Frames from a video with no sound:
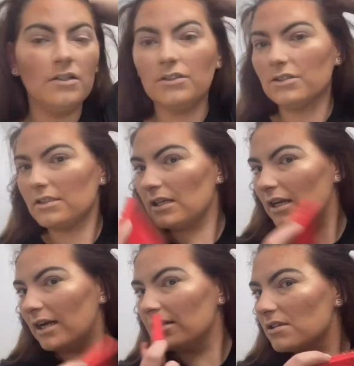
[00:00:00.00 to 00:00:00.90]
just a
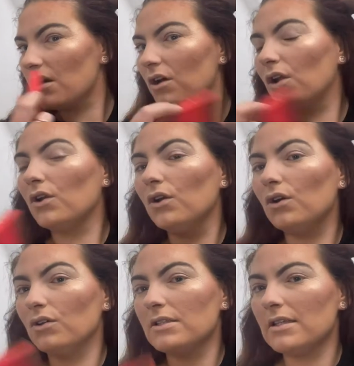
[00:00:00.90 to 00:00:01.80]
nice
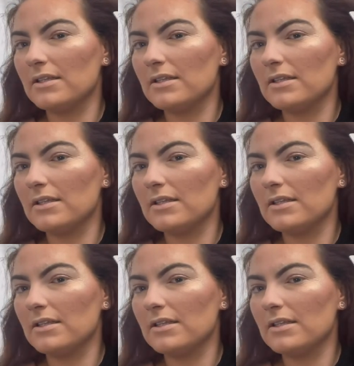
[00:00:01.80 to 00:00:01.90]
glow to the